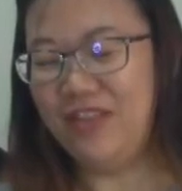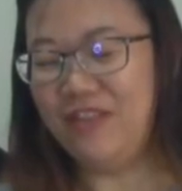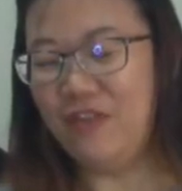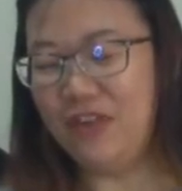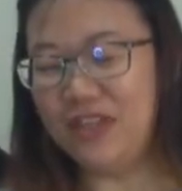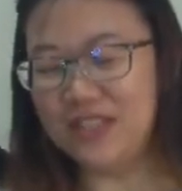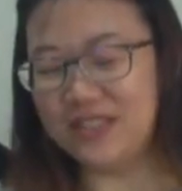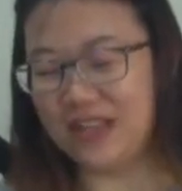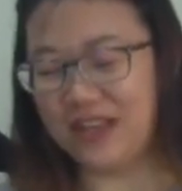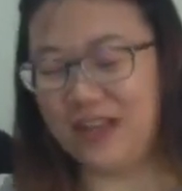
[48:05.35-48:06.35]

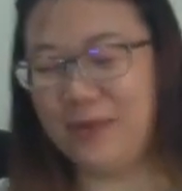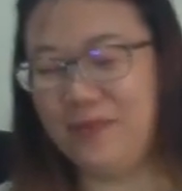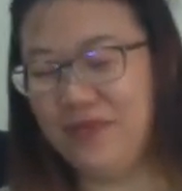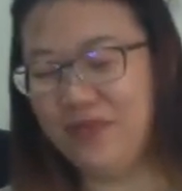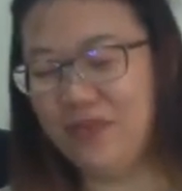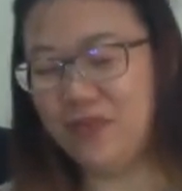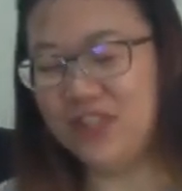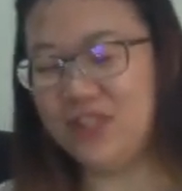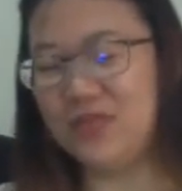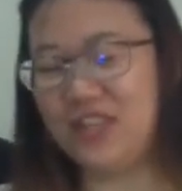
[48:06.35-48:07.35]
focused
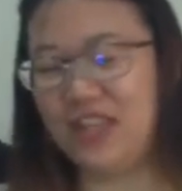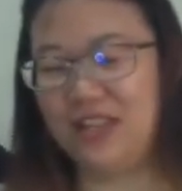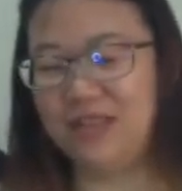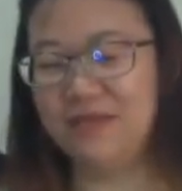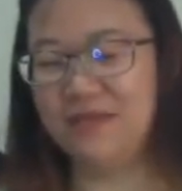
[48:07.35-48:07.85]
viewers today.